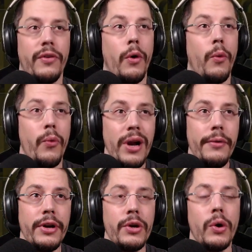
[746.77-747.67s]
So really,
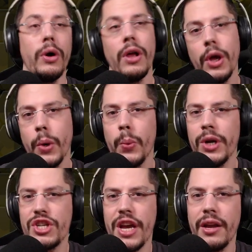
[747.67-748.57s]
really cool.
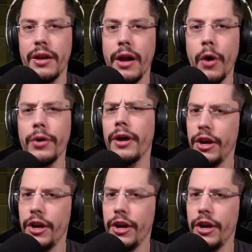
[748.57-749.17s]
We're checking it out.